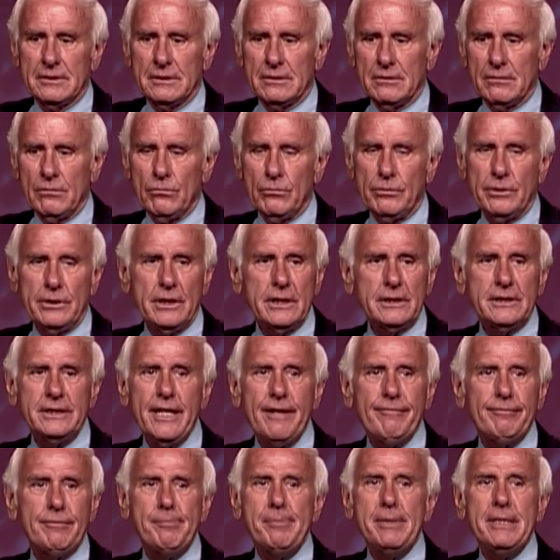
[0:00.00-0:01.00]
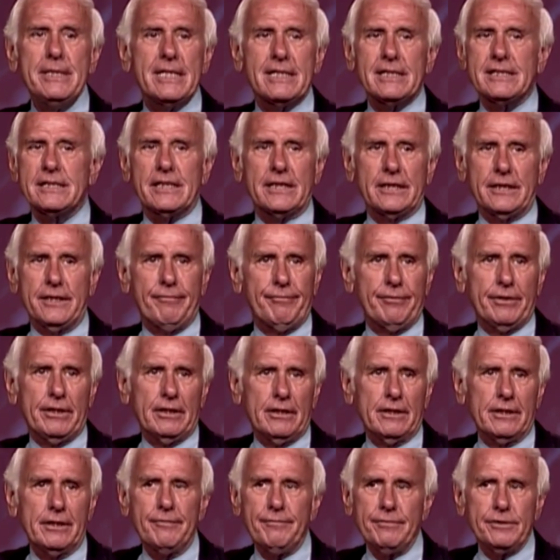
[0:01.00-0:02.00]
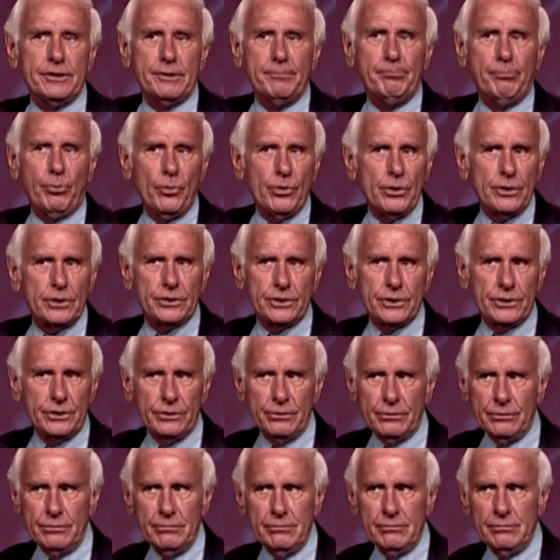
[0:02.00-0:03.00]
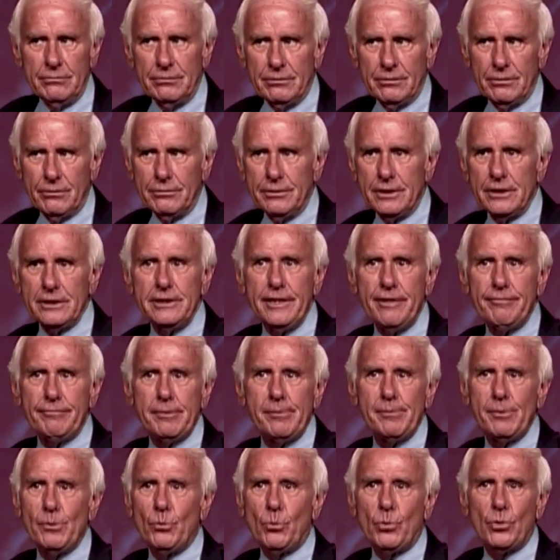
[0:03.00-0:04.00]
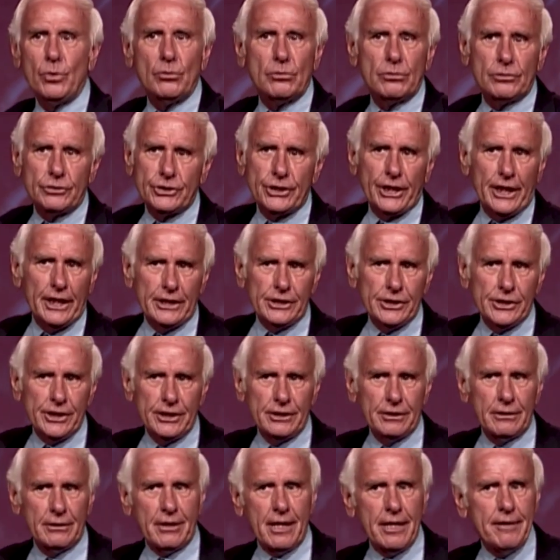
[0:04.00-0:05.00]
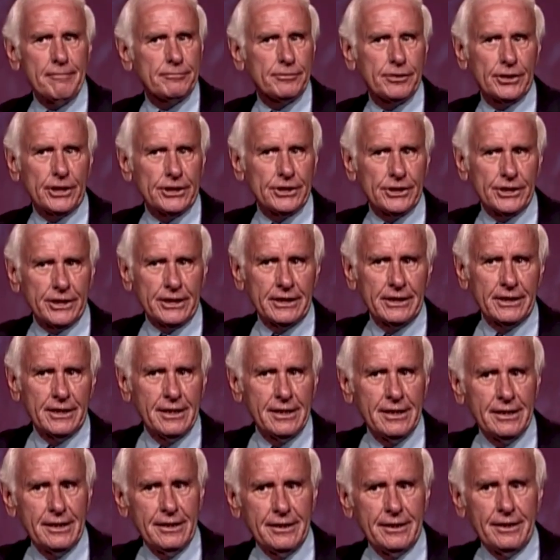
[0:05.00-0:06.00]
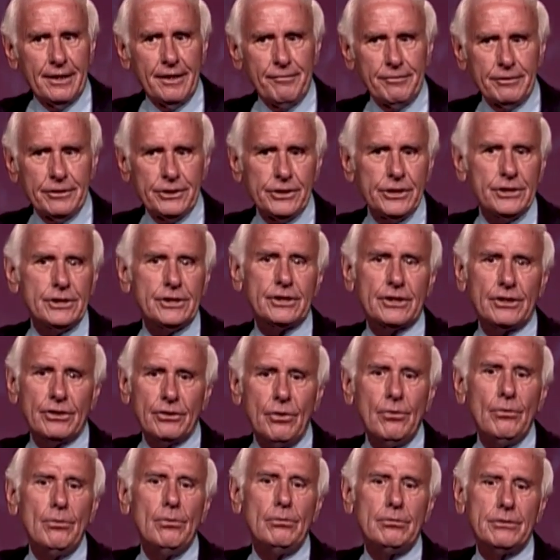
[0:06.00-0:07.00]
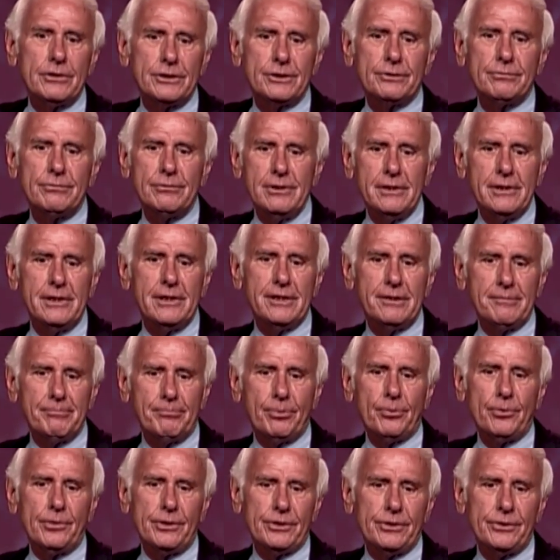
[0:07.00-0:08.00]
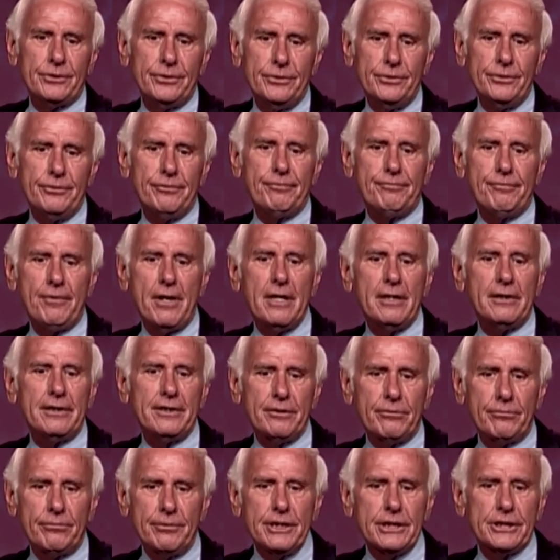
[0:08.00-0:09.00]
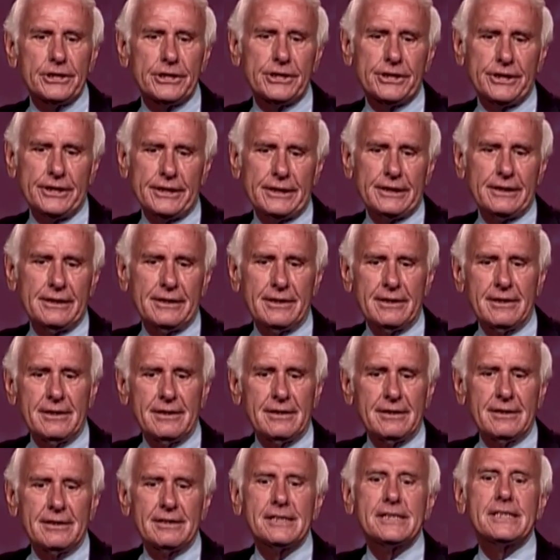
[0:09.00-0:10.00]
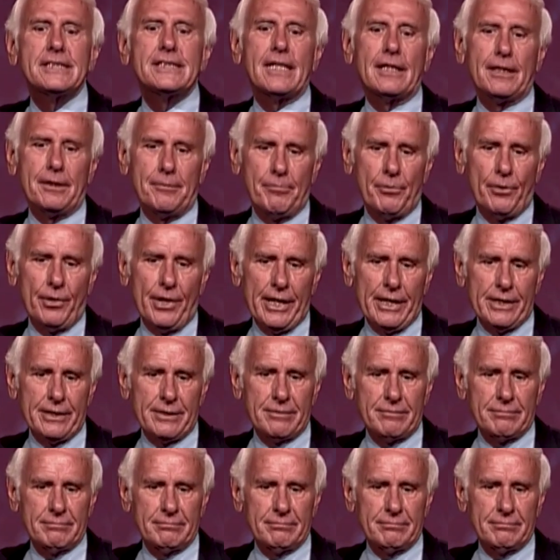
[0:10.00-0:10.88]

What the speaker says: Or it doesn't have to be that significant. If it's important to you, it doesn't have to be world-changing or life-changing. If it's just a goal that's really important to you, you finally reached it, celebrate.